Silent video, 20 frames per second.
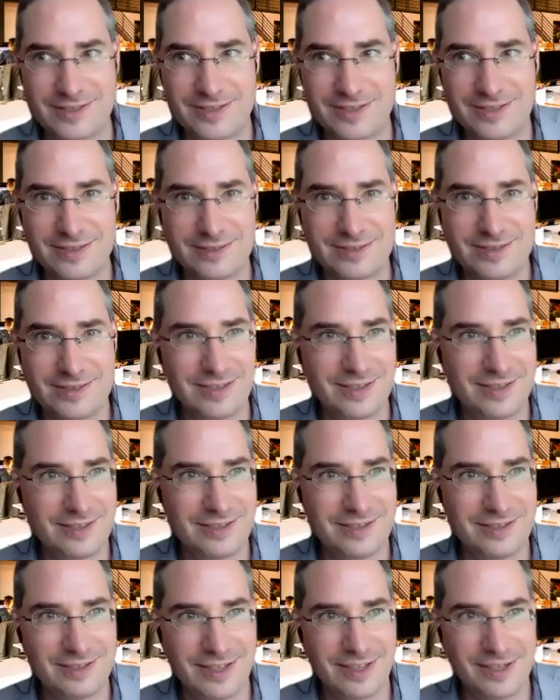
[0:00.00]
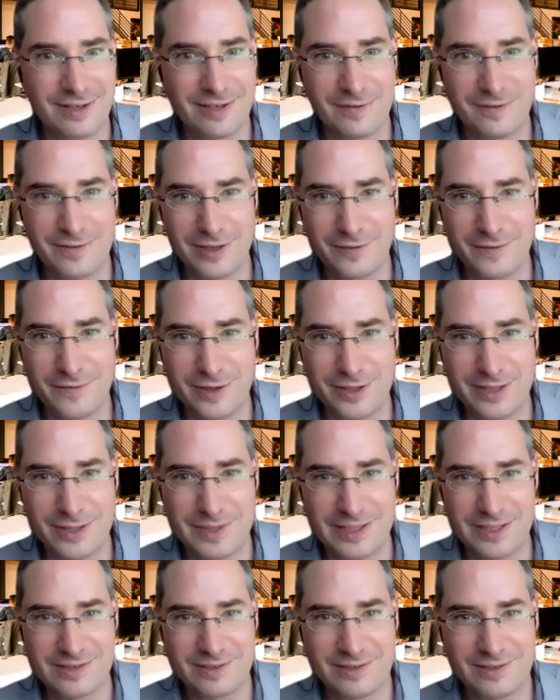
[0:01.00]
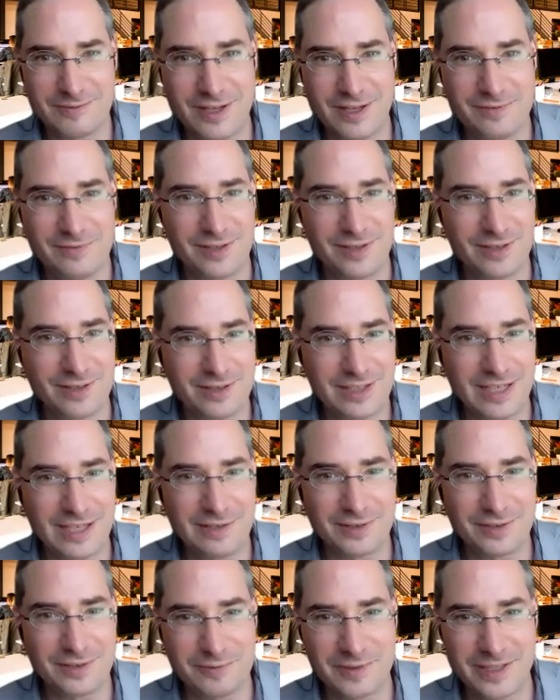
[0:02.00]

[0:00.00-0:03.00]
To like on a very fundamental level,